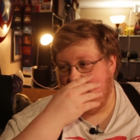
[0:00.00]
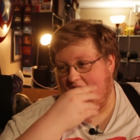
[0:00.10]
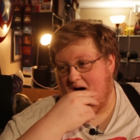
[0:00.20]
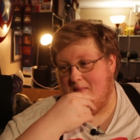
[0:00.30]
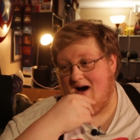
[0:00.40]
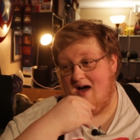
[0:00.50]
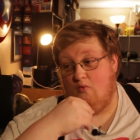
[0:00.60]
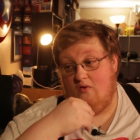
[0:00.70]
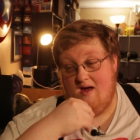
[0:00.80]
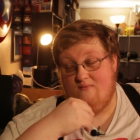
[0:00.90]
I
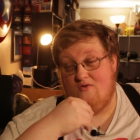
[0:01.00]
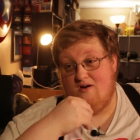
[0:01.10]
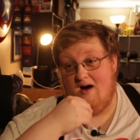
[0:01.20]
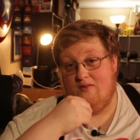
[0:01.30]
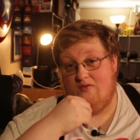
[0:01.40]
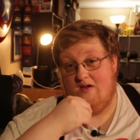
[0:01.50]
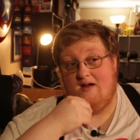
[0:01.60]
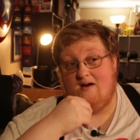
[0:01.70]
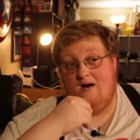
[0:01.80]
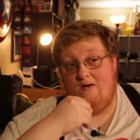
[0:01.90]
will never not
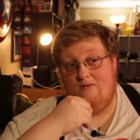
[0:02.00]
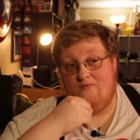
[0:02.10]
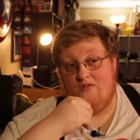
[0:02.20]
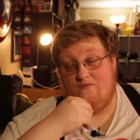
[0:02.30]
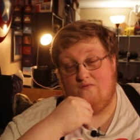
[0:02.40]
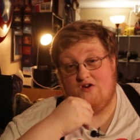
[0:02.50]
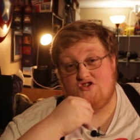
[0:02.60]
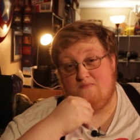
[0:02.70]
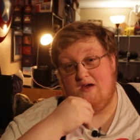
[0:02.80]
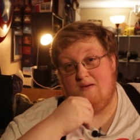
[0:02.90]
think of the
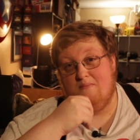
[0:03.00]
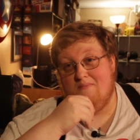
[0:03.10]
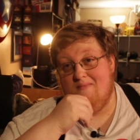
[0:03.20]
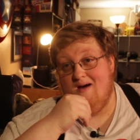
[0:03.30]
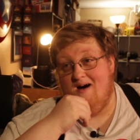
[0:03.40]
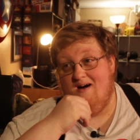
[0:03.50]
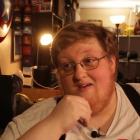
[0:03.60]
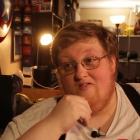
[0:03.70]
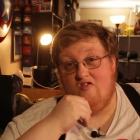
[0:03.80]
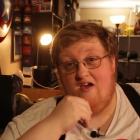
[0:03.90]
fish meme
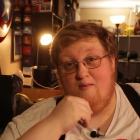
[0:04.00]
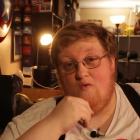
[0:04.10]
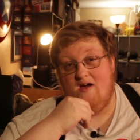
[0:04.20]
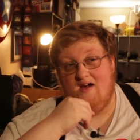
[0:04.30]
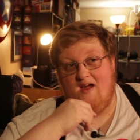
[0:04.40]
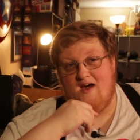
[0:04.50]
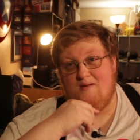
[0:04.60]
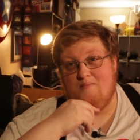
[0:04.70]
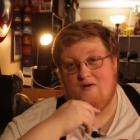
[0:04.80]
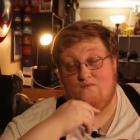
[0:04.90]
in the same way
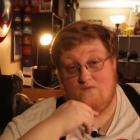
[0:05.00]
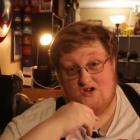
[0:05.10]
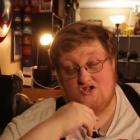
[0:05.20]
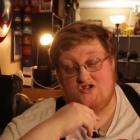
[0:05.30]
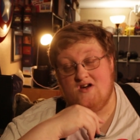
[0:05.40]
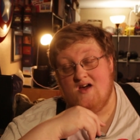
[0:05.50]
again, but fish.